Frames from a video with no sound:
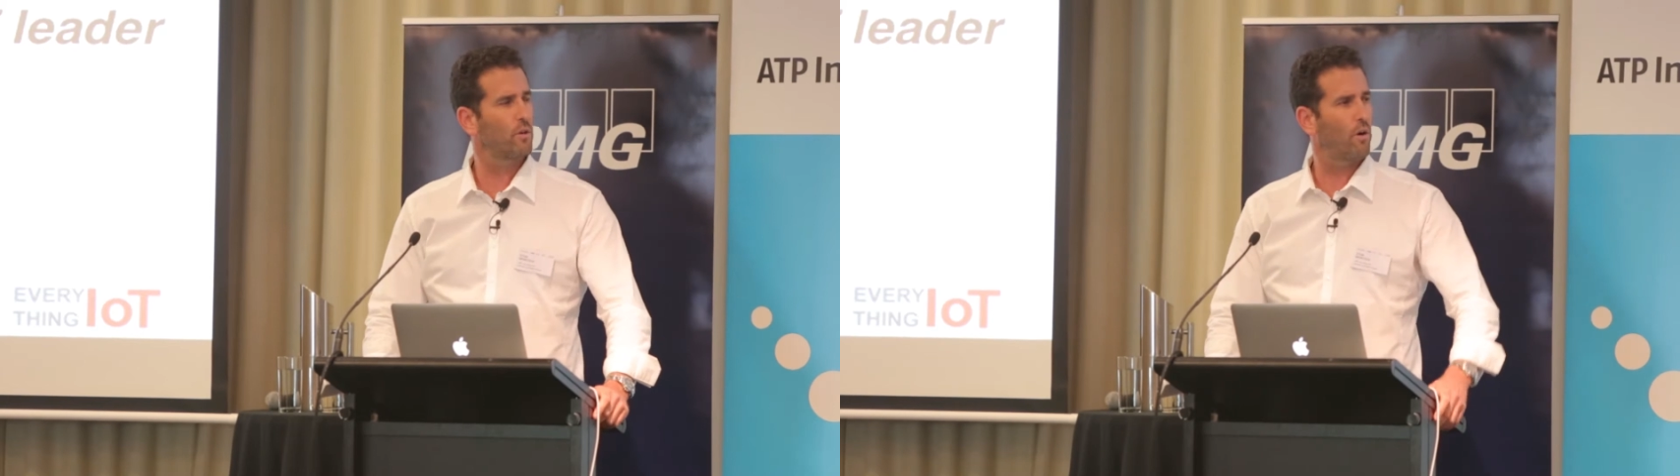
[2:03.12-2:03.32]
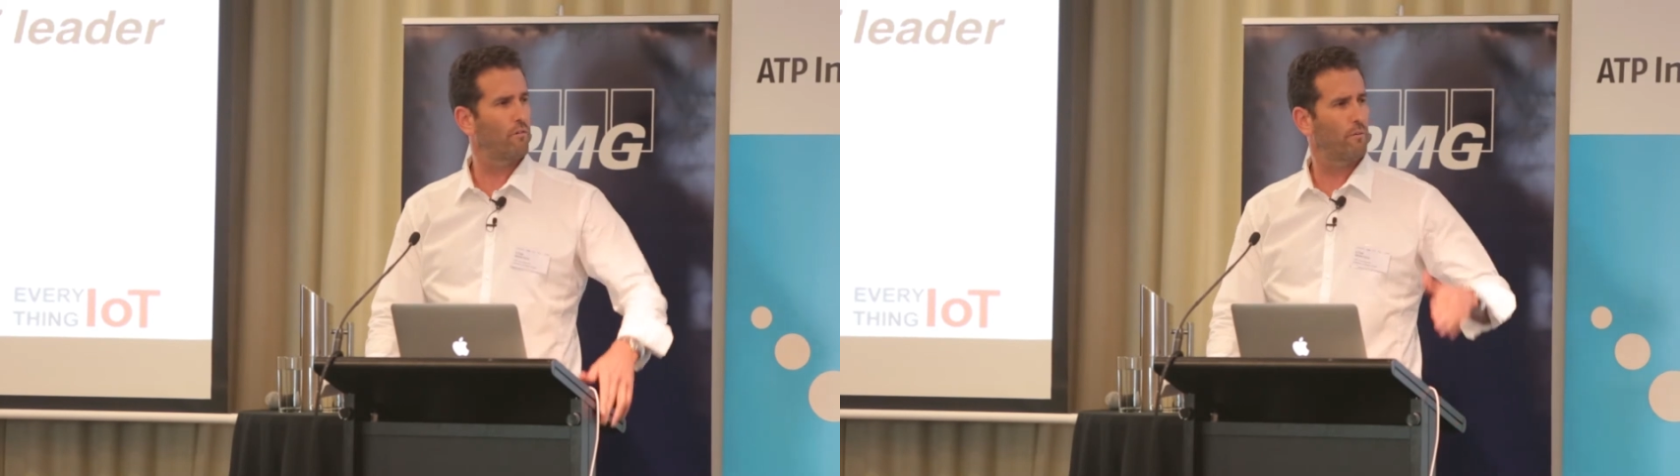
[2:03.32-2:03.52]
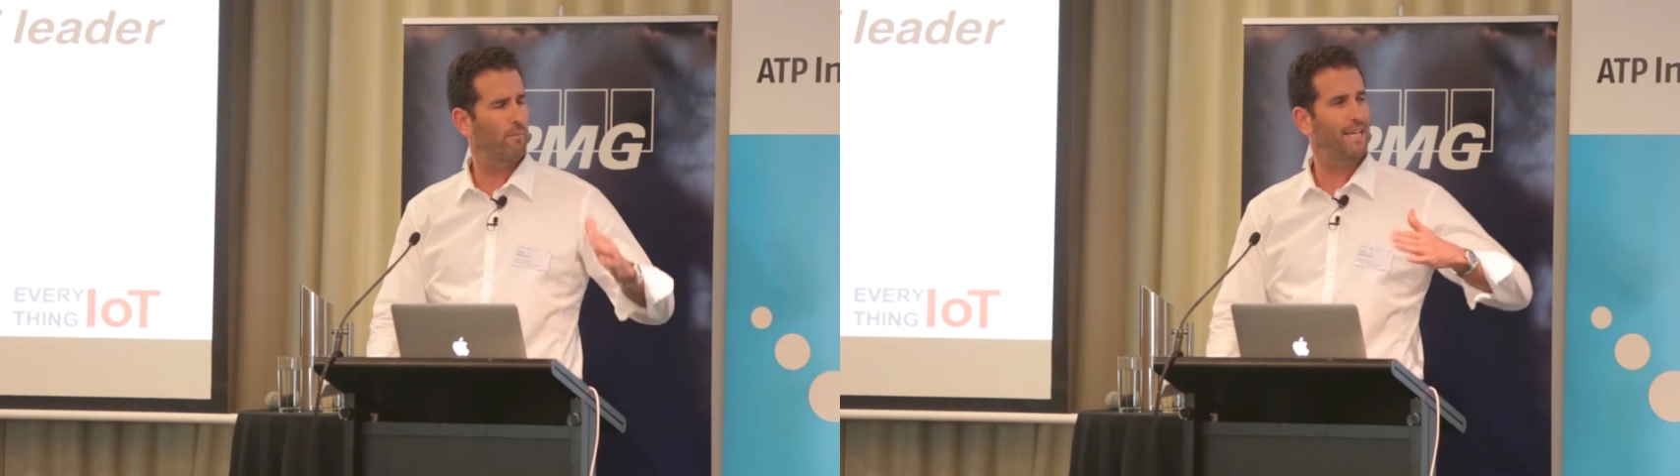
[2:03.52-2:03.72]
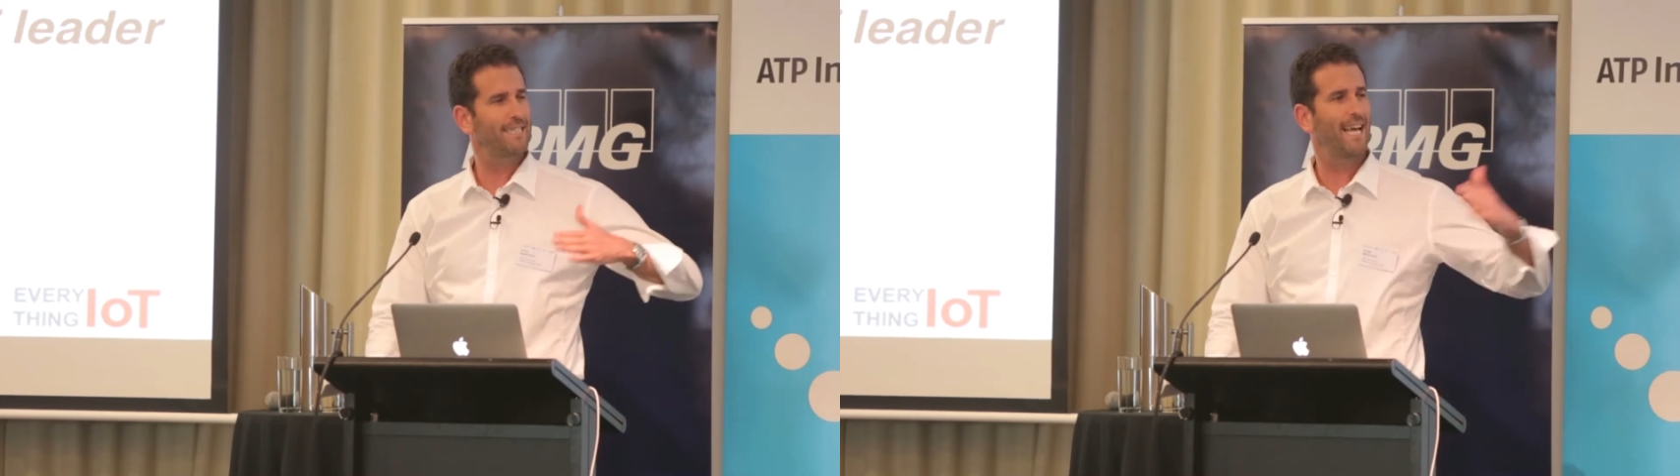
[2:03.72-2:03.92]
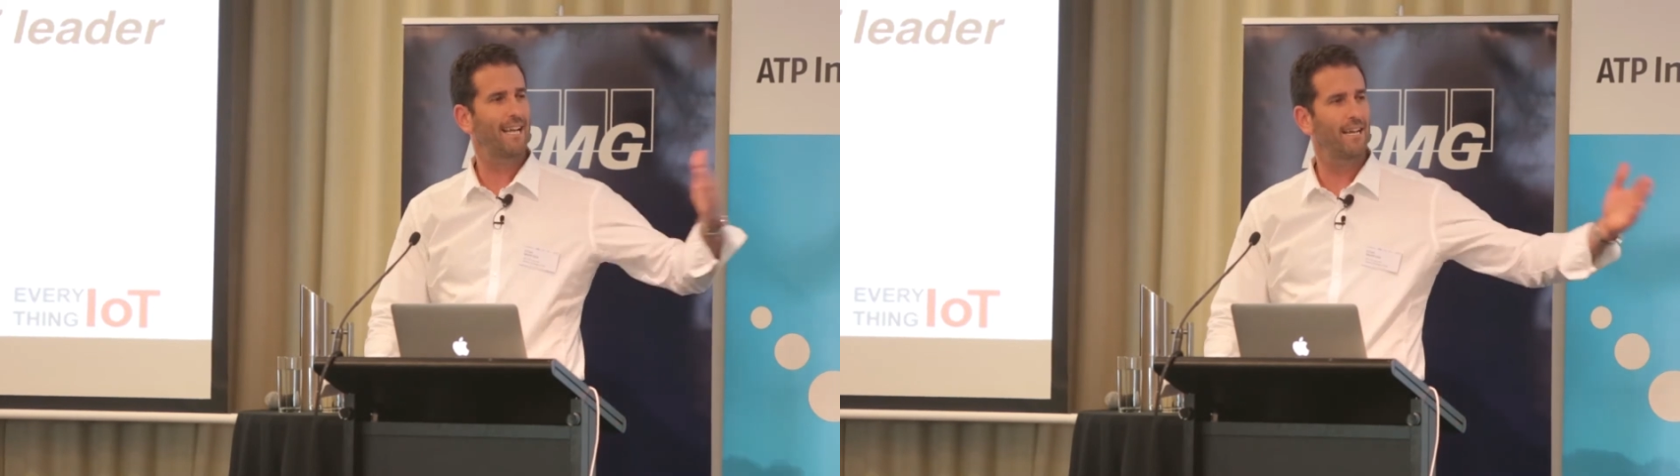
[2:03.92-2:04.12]
over many
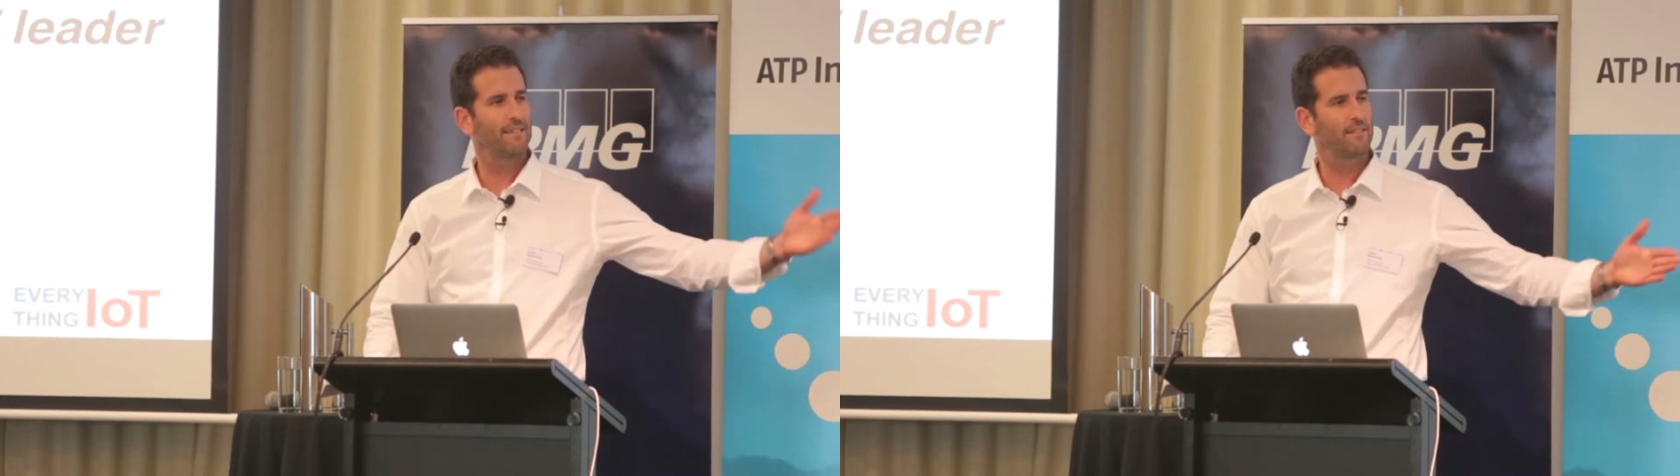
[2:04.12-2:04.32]
decades,